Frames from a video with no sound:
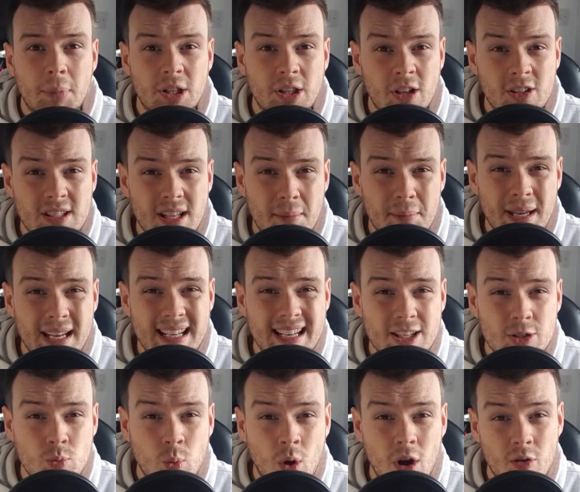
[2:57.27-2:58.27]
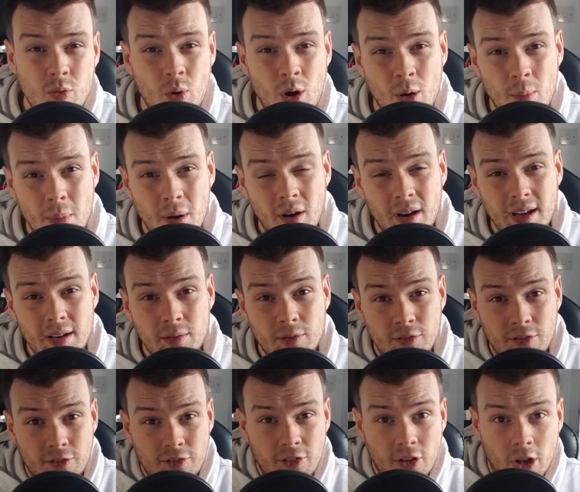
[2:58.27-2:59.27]
But does that mean it's worthwhile buying
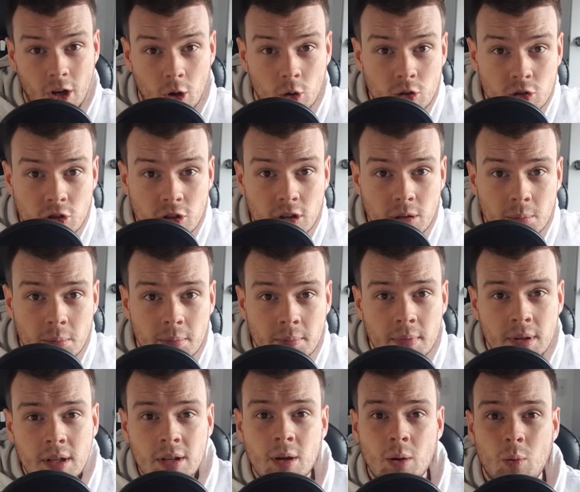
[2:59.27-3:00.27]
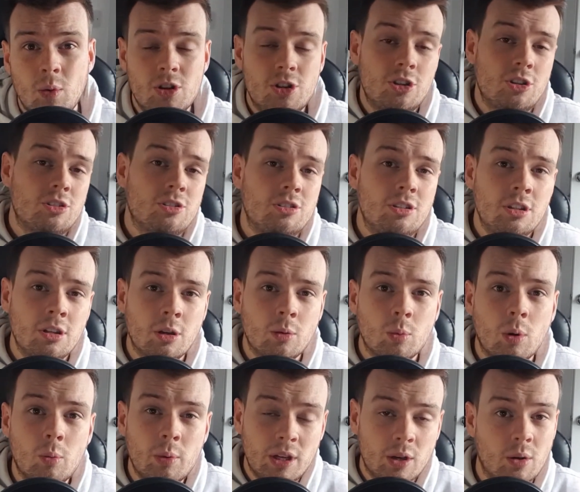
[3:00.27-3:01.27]
for the long term, which is, you know,
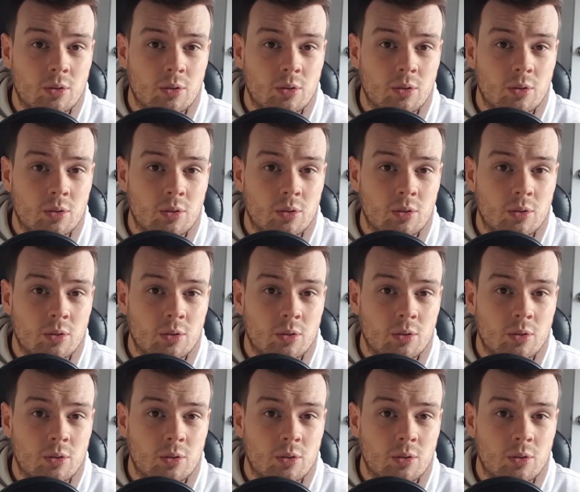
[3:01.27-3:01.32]
what we